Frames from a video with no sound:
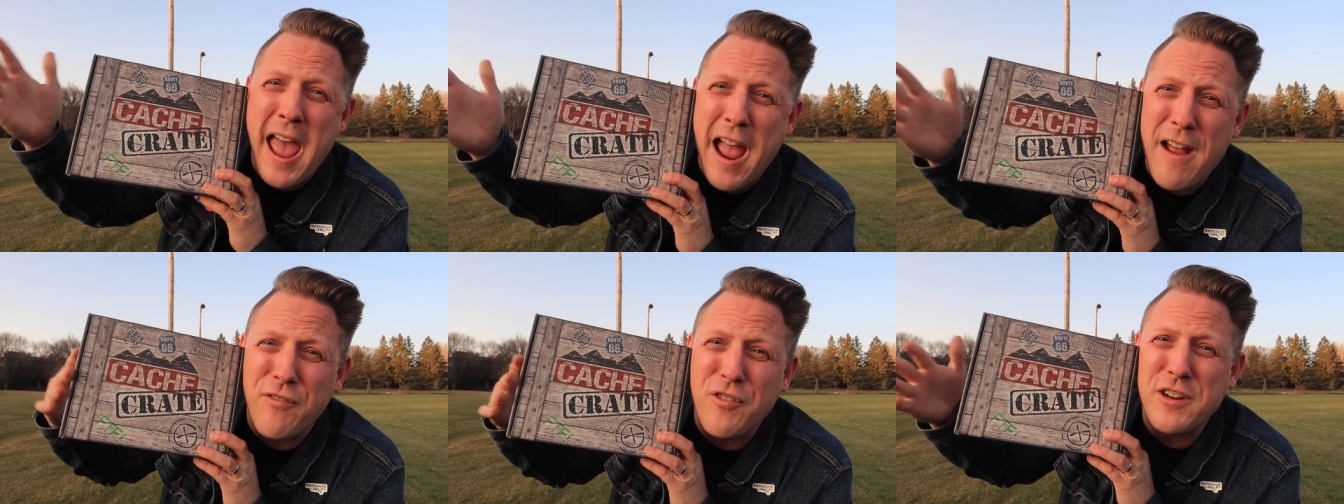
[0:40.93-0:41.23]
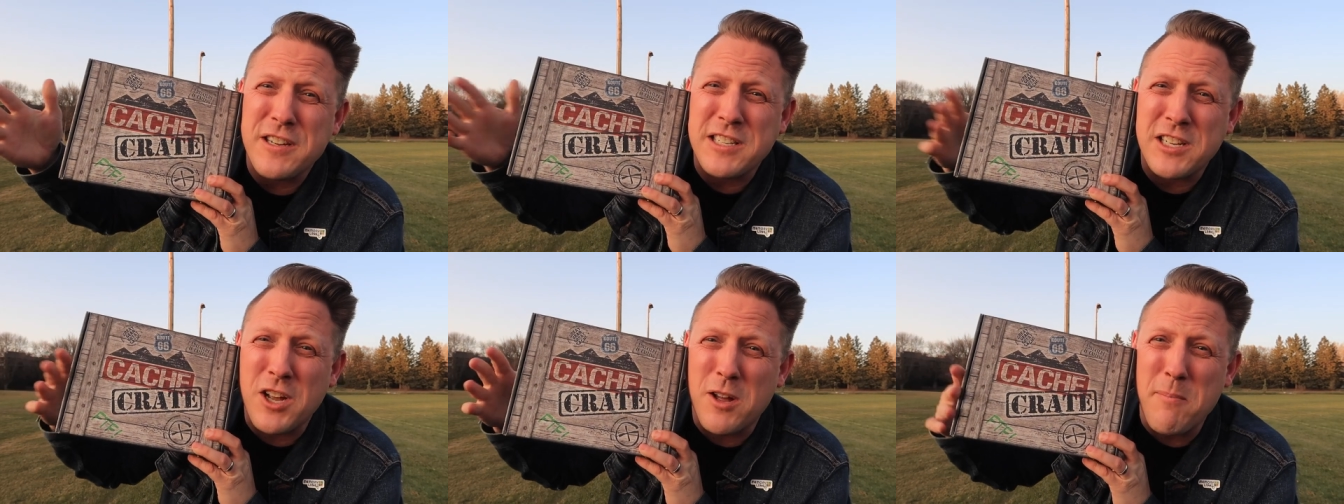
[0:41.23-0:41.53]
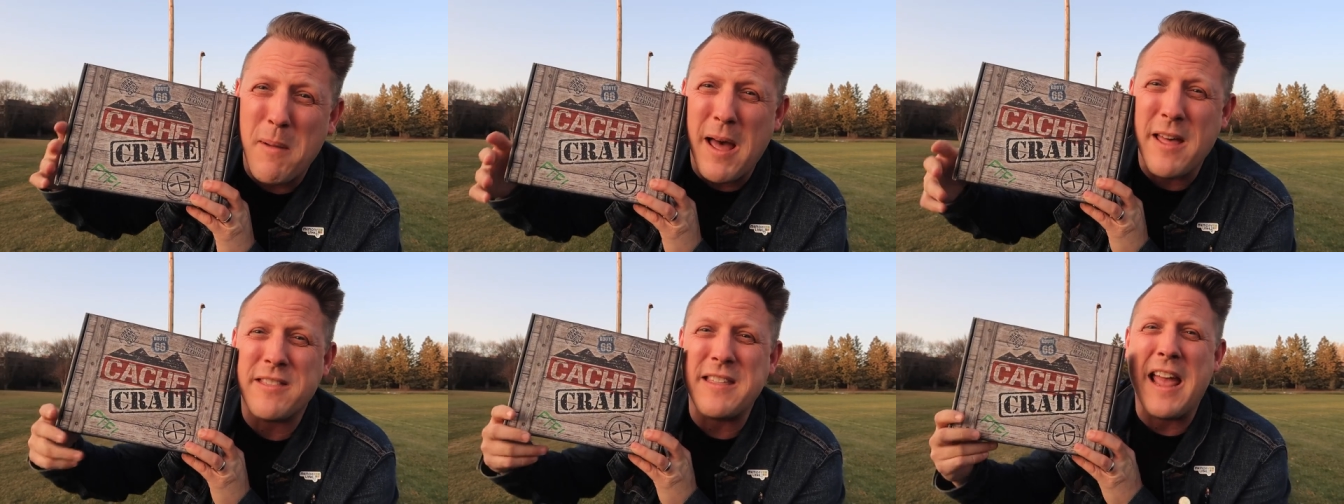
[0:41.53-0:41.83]
every
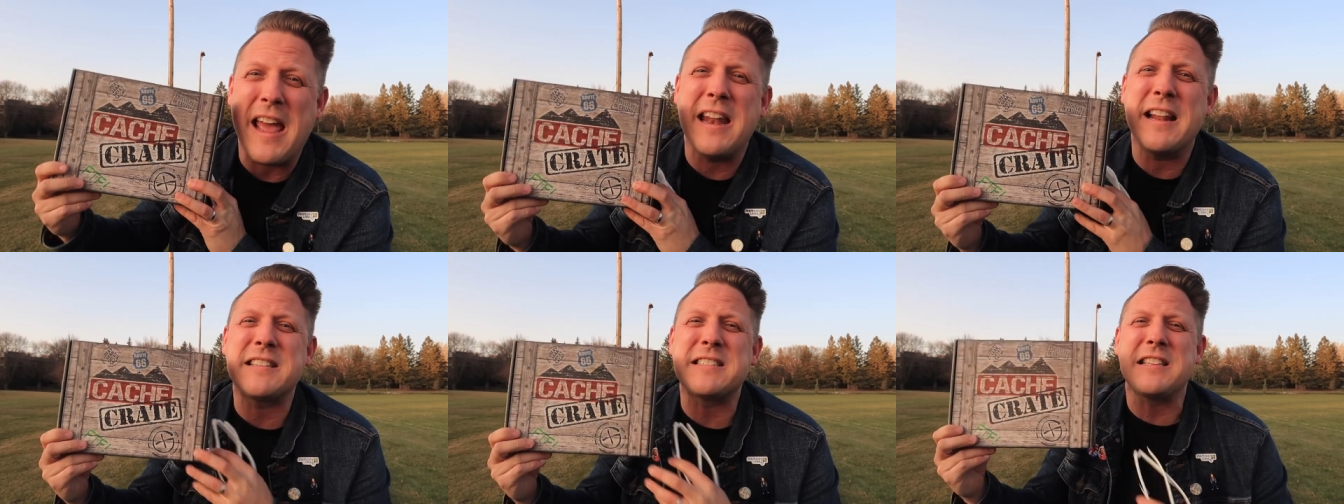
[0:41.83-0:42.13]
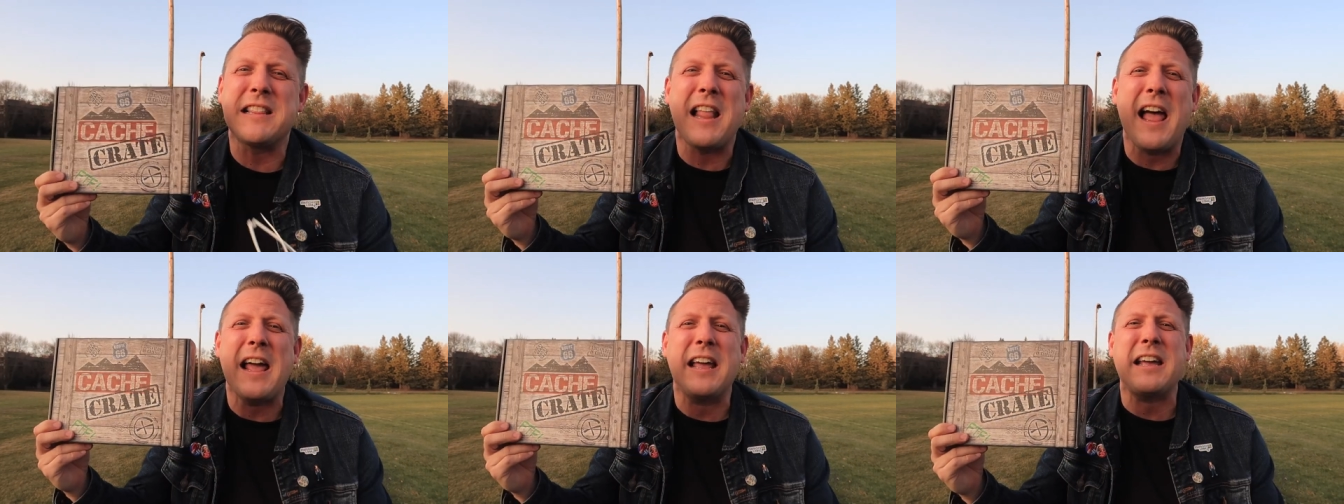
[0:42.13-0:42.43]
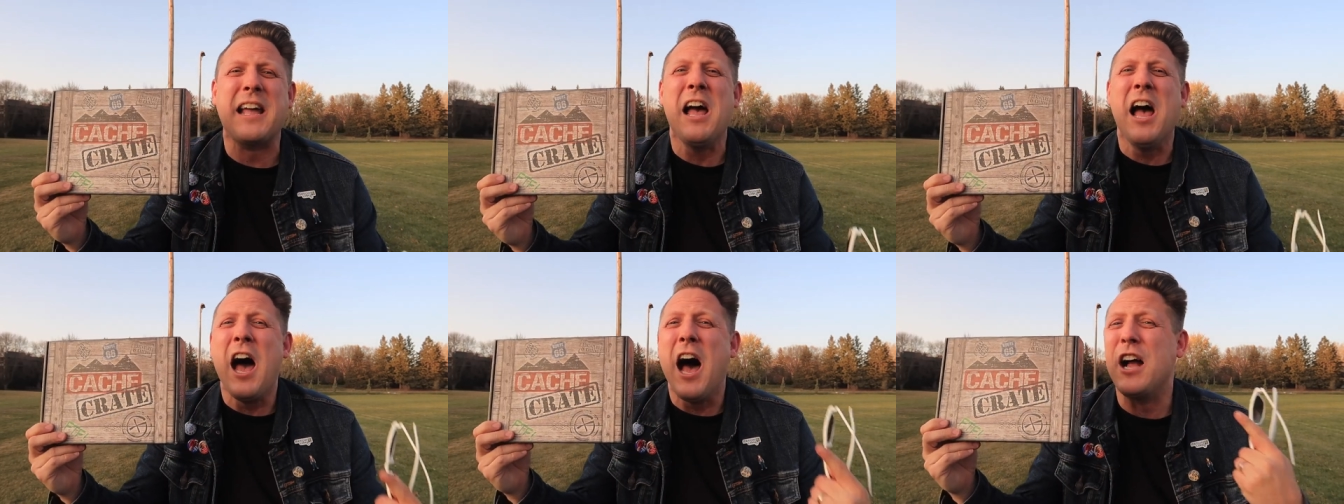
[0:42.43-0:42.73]
single month and it's
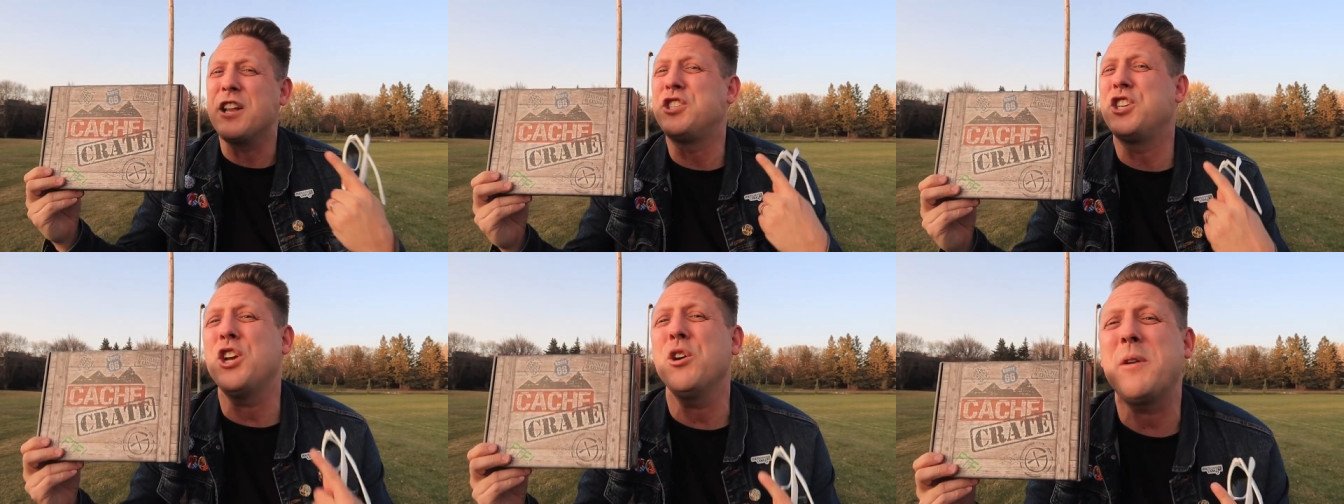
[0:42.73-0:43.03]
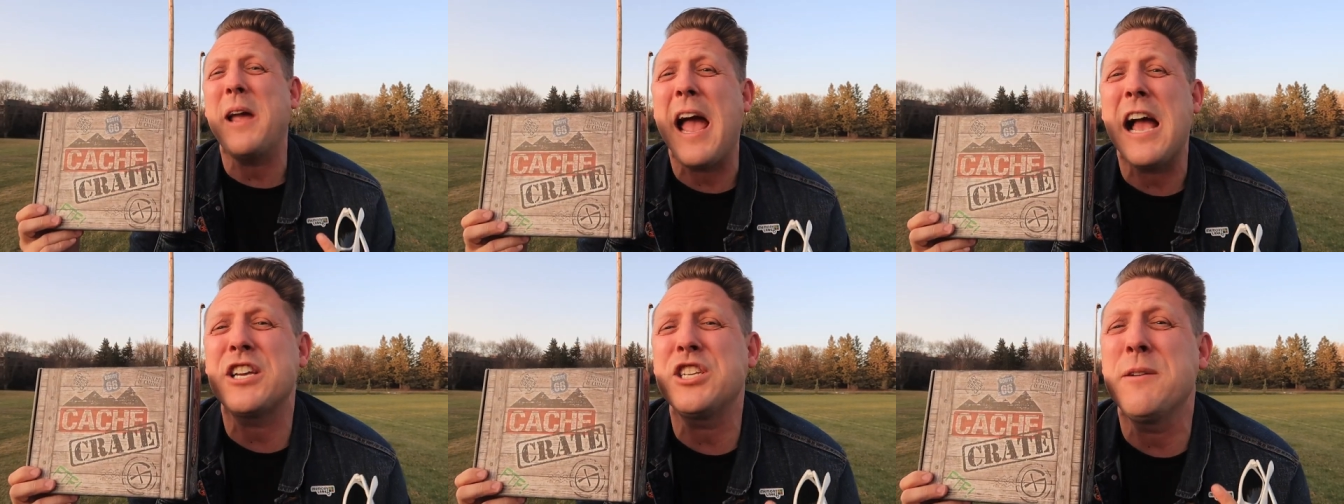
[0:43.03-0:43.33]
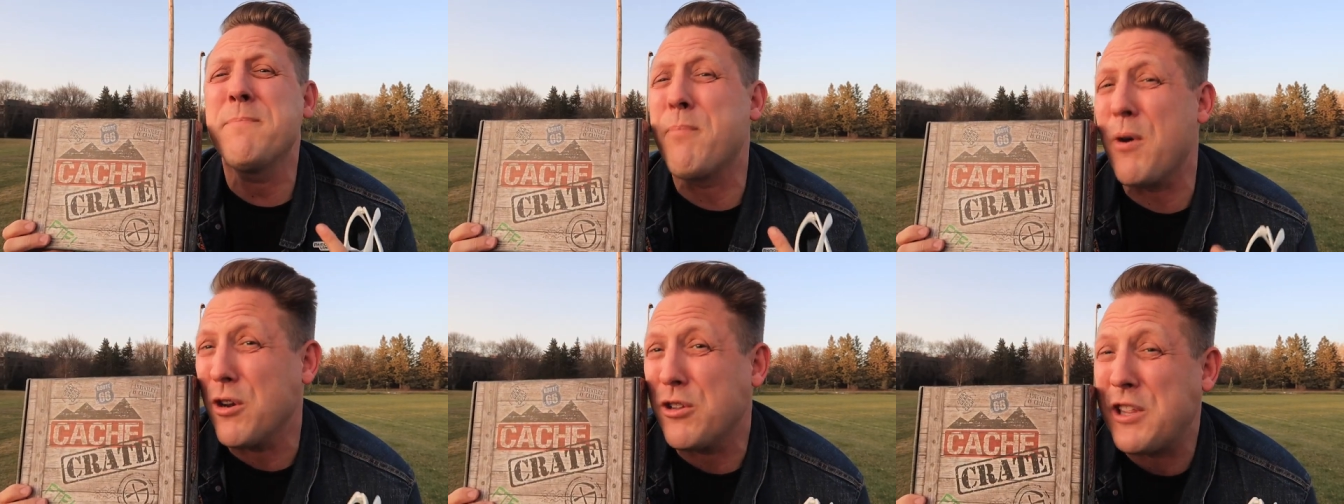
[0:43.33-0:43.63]
like a
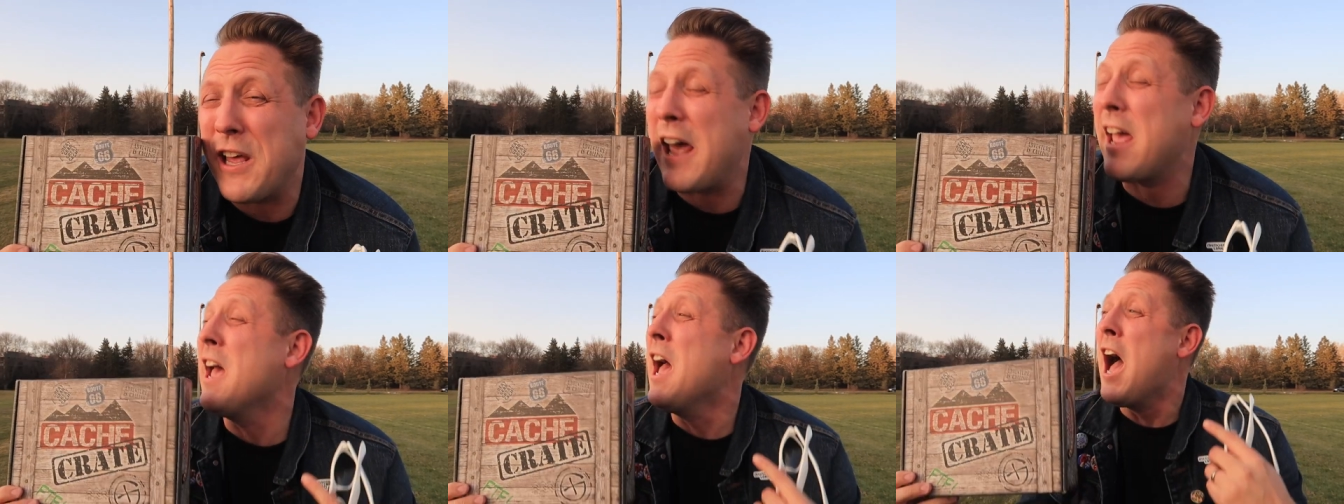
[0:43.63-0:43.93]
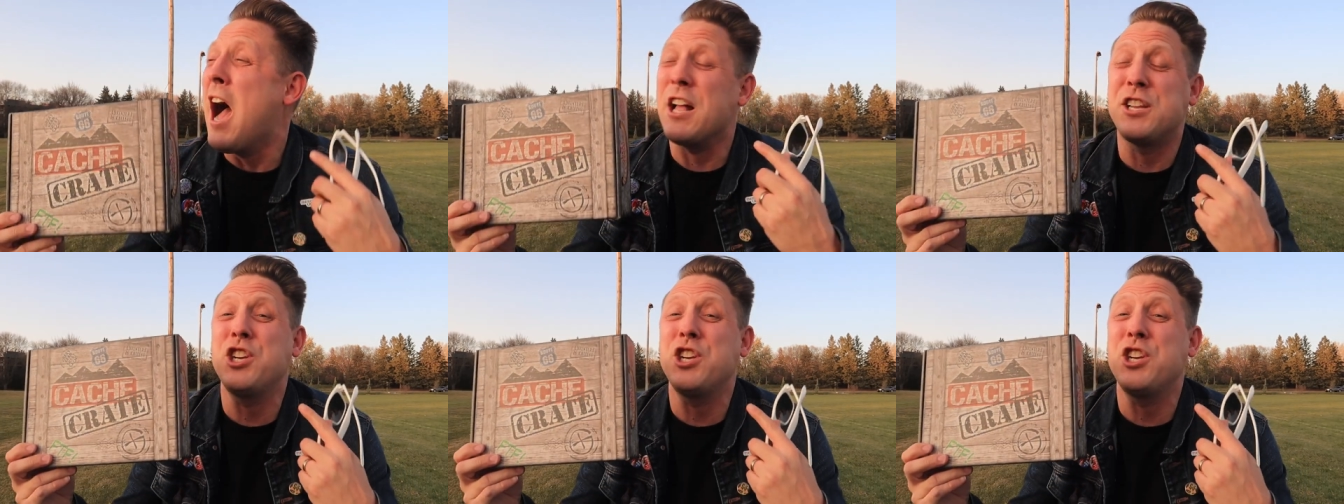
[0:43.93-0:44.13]
geocaching birthday,